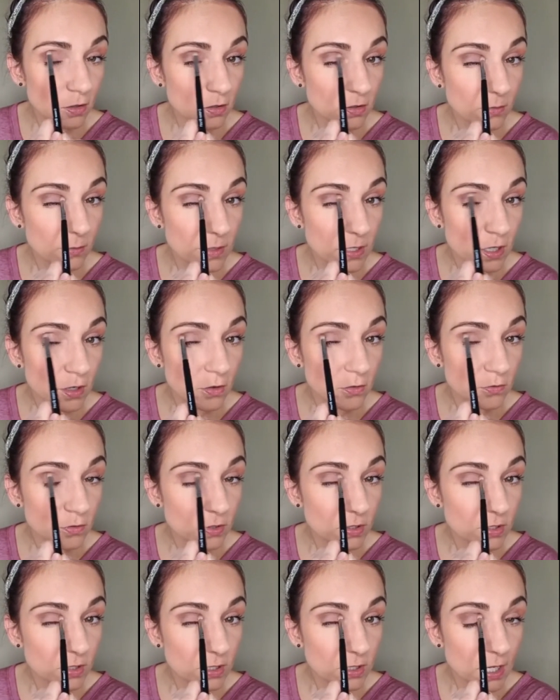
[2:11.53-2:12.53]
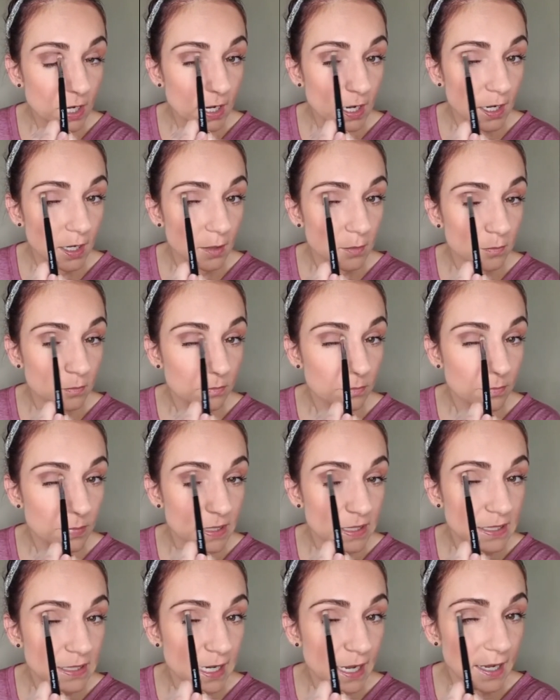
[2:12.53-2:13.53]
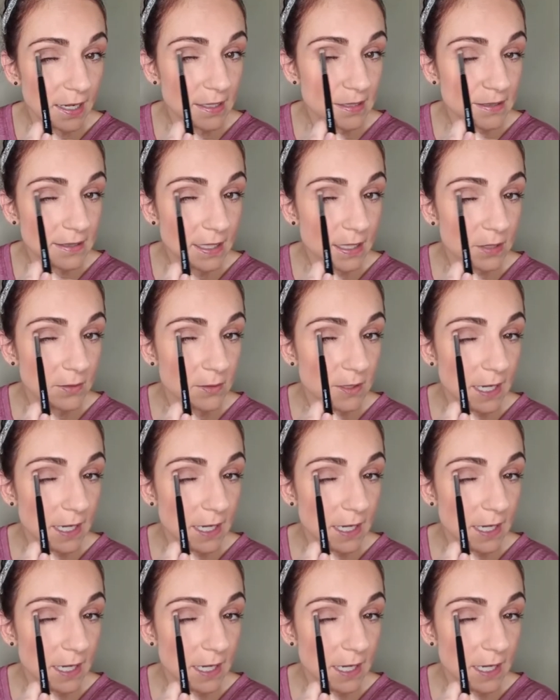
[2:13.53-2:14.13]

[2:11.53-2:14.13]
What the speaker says: the way over, but not as heavy.